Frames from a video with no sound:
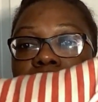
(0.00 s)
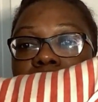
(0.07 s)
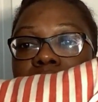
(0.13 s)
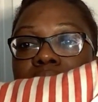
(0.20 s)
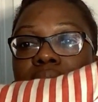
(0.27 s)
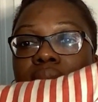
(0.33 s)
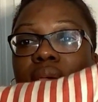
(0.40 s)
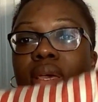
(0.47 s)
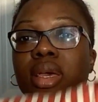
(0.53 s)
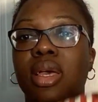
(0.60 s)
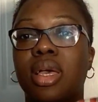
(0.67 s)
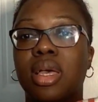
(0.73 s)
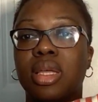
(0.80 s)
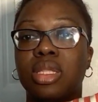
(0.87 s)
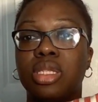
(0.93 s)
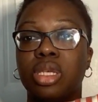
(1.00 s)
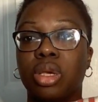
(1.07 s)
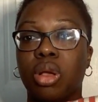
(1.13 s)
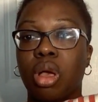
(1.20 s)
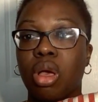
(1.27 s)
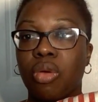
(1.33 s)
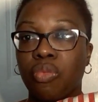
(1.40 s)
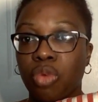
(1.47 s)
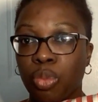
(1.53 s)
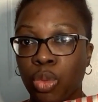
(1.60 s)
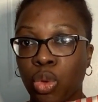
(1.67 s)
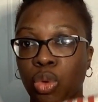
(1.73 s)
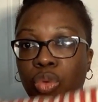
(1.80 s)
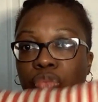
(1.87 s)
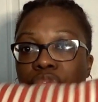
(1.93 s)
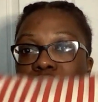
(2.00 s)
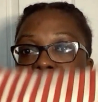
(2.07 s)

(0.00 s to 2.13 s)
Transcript: and removed